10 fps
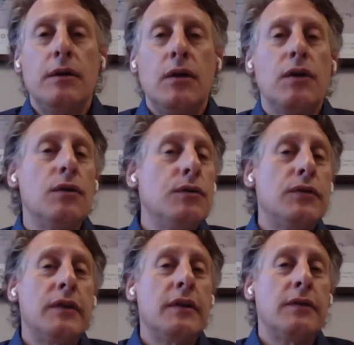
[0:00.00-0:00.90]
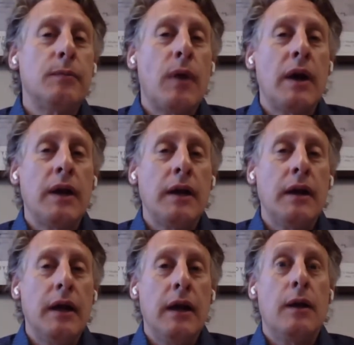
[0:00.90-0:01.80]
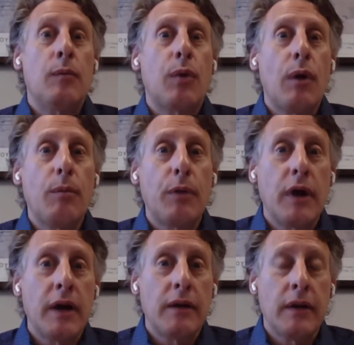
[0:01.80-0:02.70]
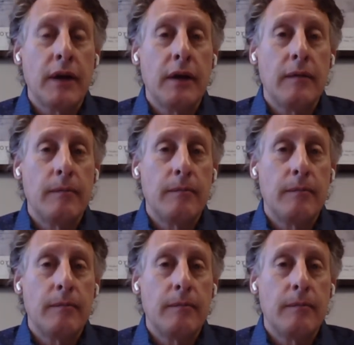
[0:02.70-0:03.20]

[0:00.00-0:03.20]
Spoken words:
to use this money inappropriately.